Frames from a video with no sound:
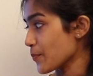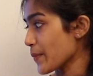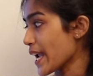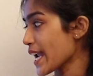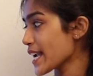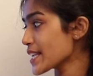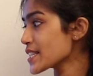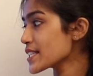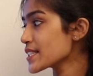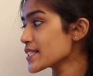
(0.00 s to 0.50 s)

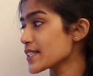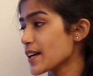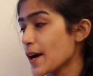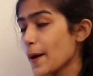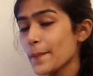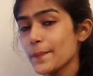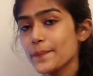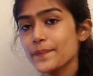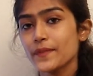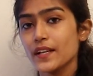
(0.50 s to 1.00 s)
major
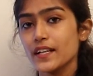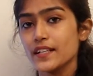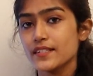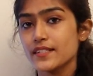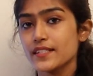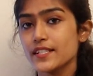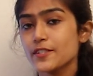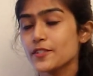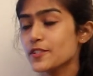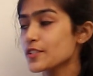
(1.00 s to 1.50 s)
term is
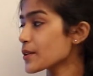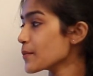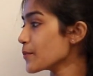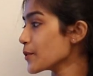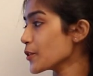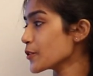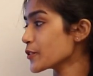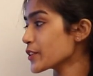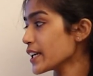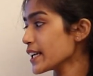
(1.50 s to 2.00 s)

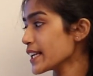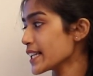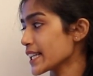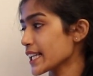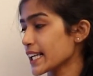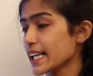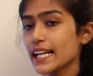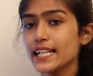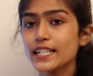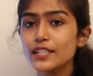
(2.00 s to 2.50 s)
distributed in
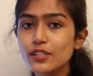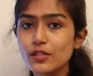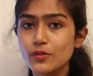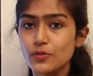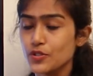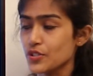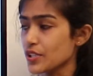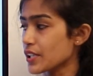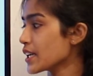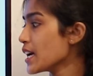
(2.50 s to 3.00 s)
the
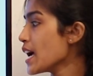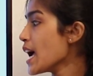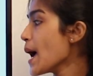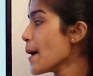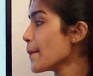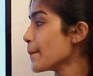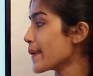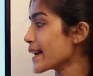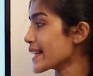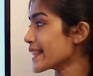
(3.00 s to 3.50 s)
conclusion,
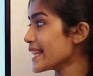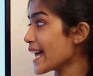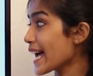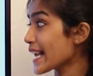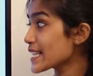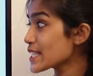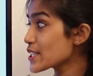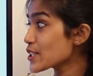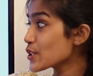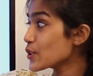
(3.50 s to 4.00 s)
but
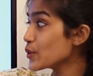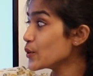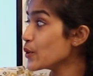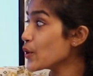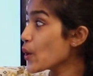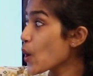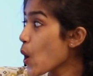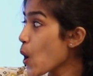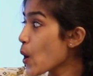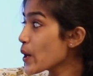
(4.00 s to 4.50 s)
that is
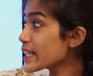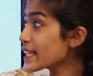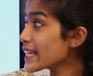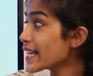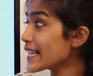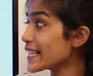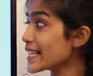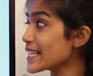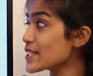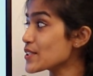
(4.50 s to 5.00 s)

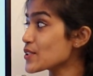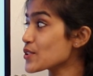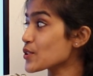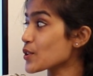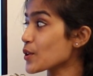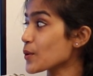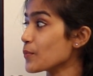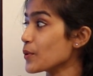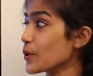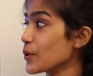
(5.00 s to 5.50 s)
not
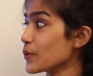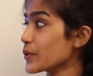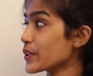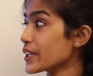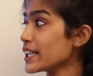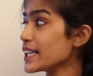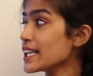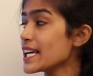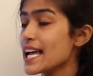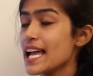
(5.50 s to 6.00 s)

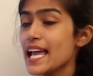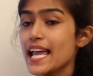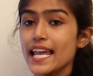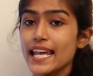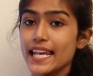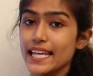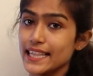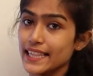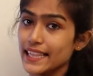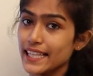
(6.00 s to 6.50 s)
distributed
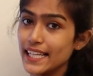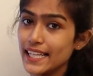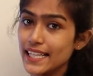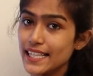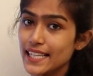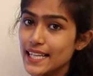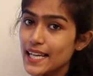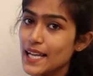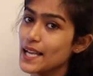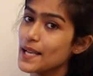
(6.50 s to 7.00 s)
in the
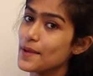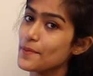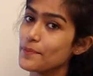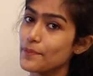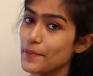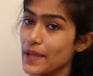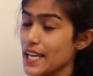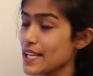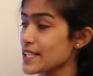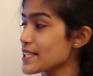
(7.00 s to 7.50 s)

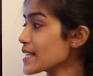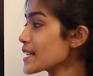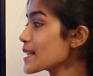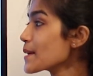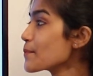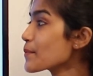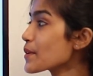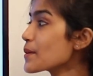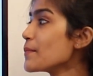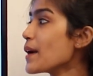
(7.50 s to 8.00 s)
major
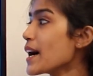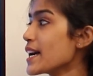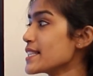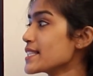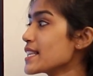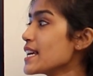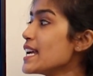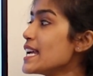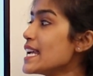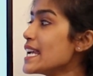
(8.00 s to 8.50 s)

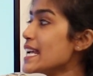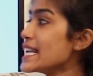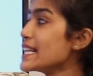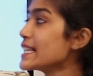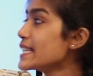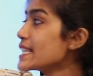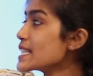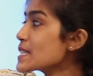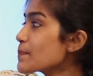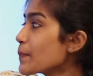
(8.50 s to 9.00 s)
premise.
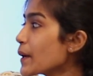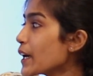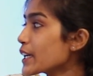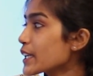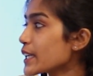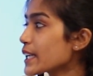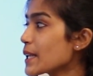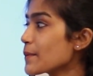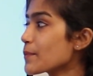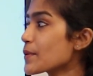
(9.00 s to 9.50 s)
In this
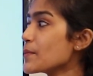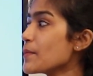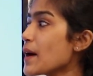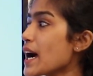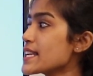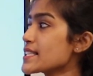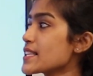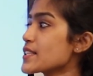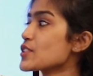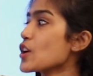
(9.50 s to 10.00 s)
particular
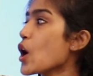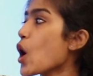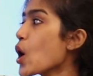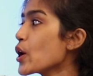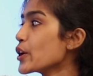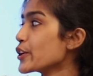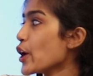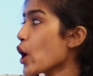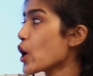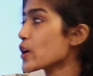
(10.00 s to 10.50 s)
premise is
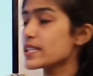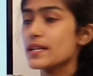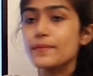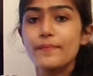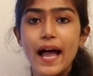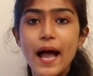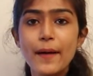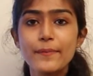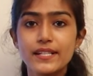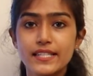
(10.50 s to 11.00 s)
all dogs are
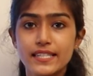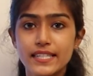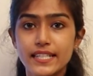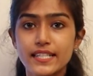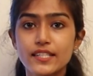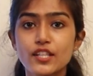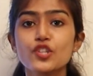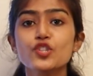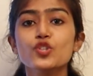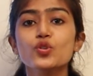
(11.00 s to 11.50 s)
mammals.
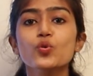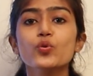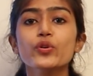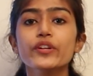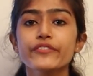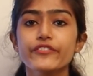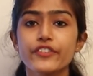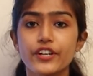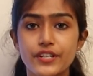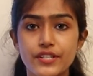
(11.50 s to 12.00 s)
It is a
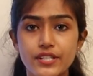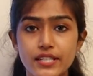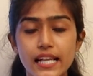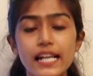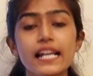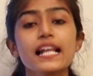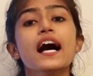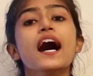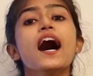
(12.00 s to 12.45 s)
universal